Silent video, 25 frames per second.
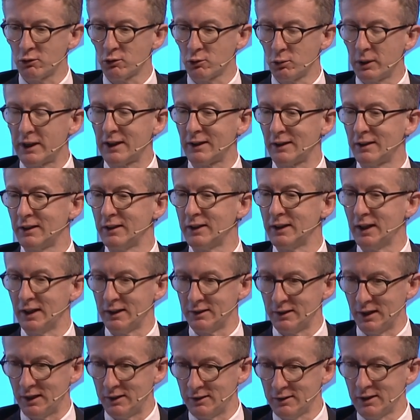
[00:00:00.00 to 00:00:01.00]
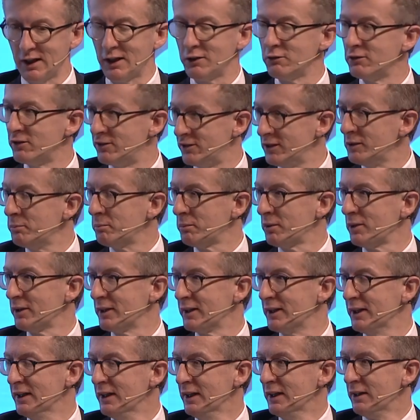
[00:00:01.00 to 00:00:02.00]
quickly and how deeply
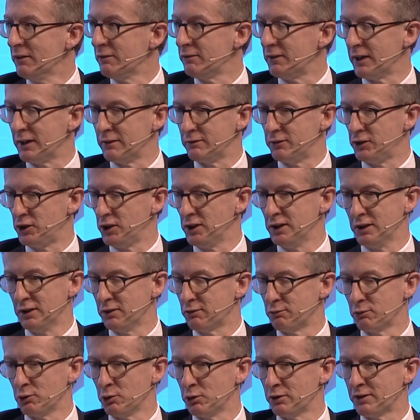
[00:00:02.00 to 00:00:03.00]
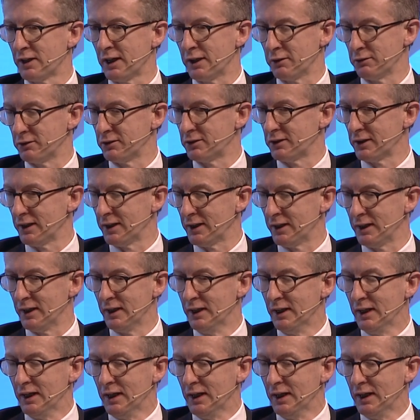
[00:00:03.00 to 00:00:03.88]
5G is rolled out.